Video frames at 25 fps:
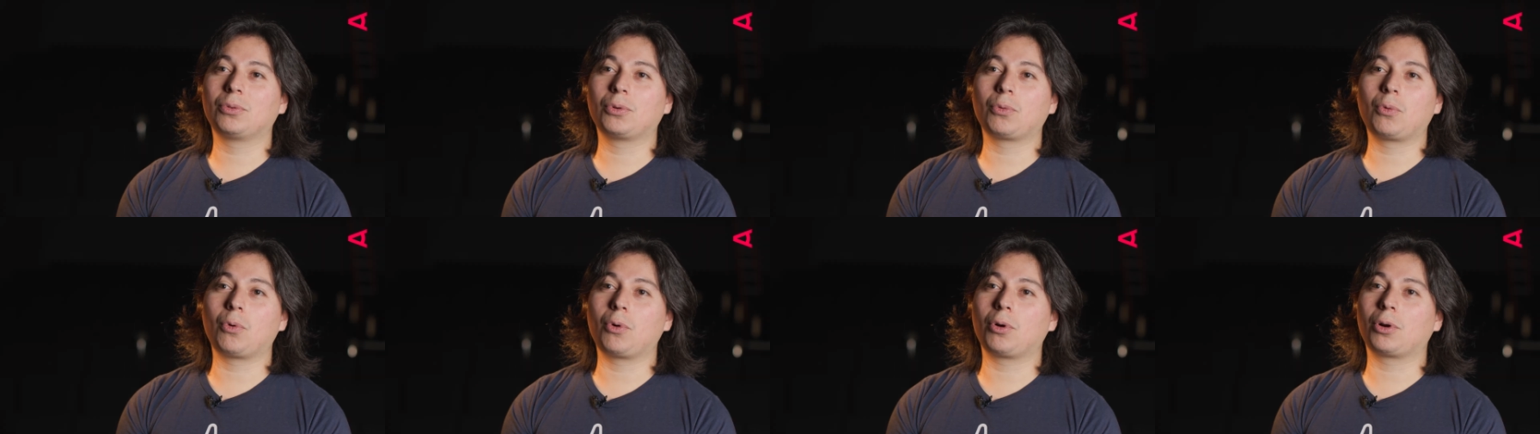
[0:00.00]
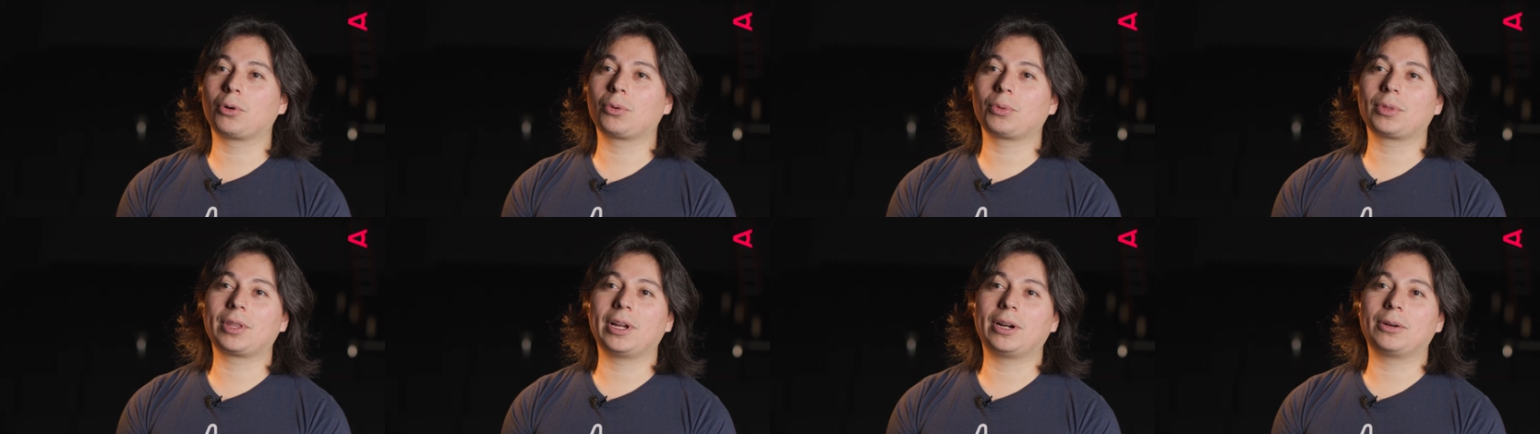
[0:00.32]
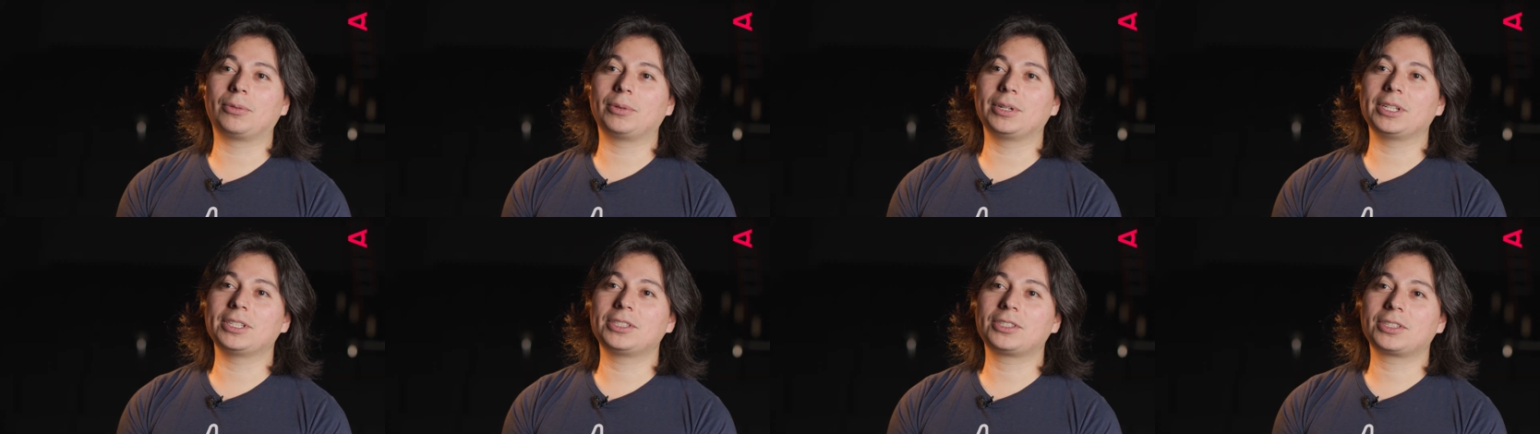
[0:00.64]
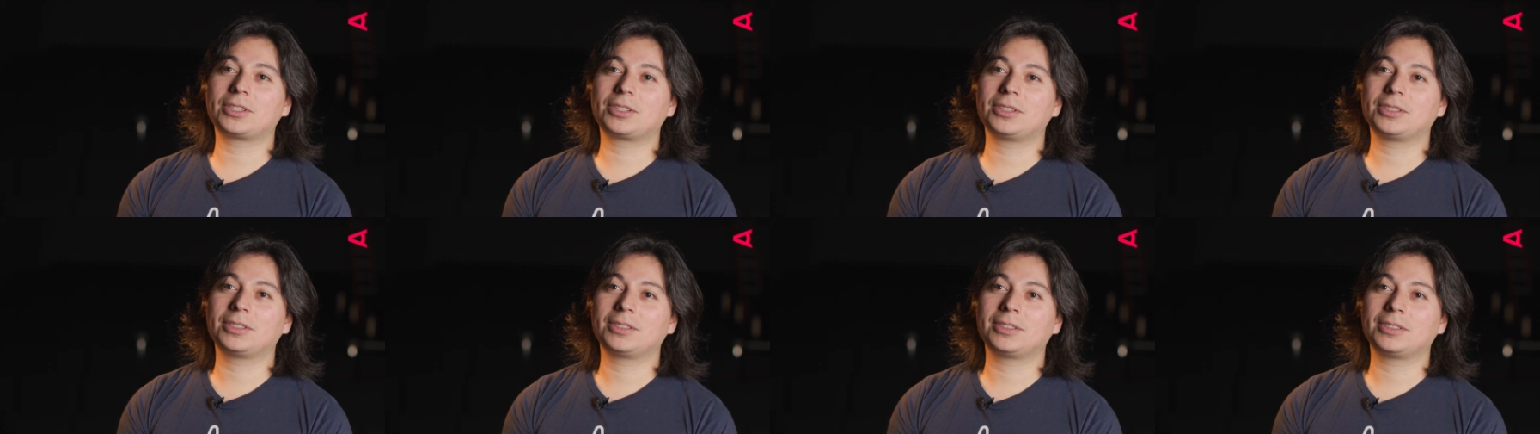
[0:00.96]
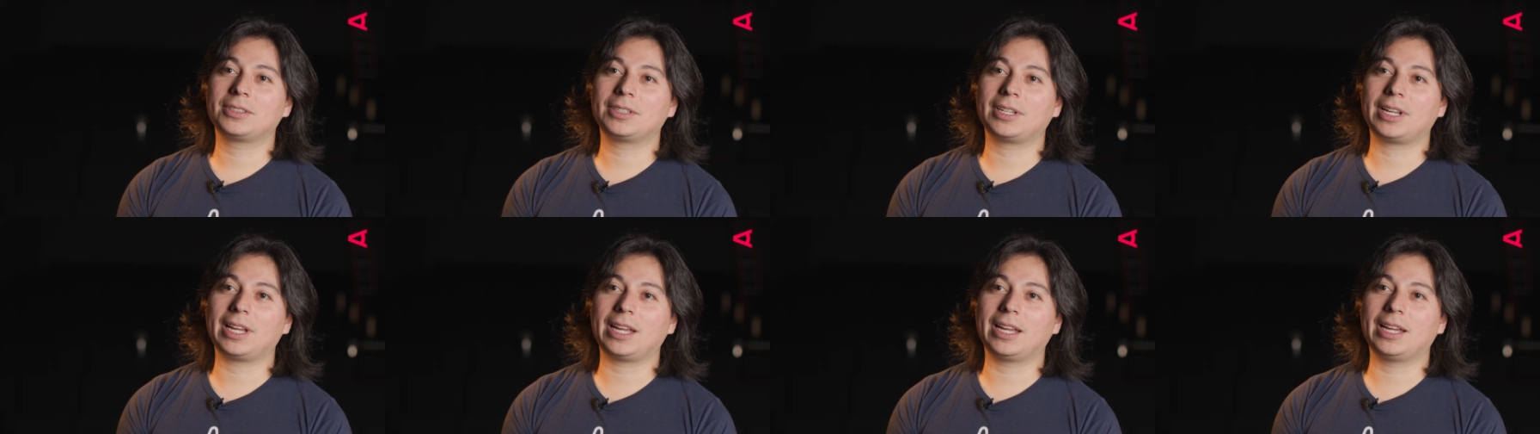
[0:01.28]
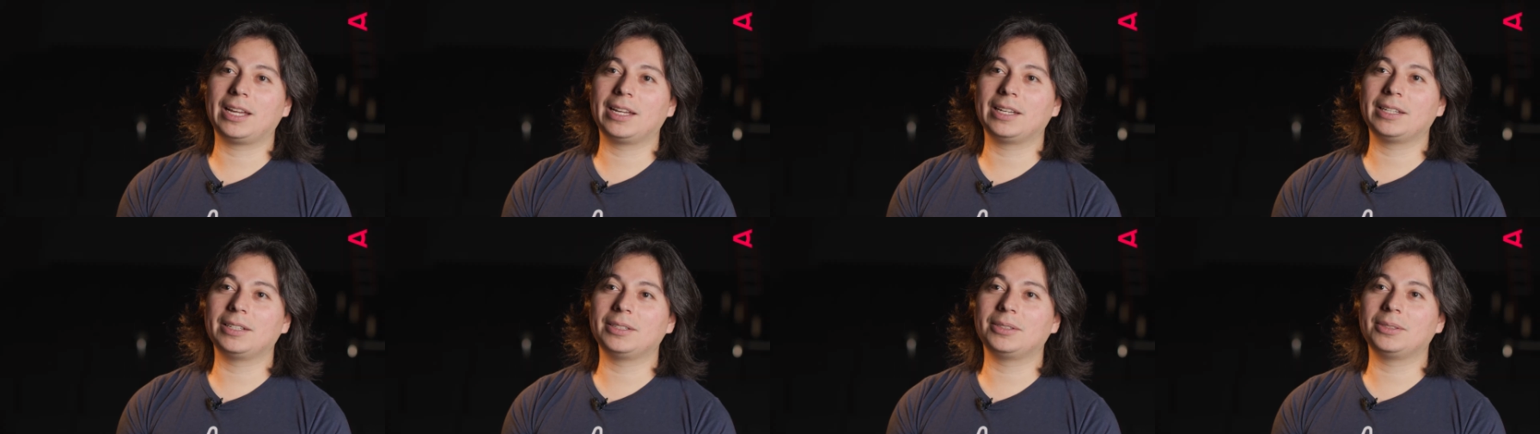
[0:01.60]
reward without risk
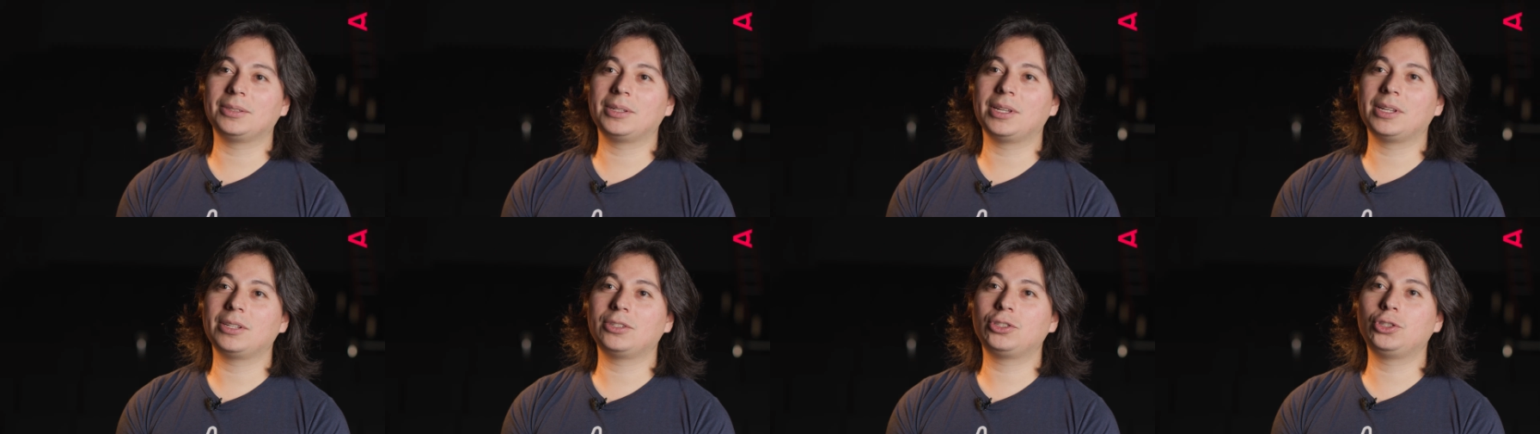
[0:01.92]
and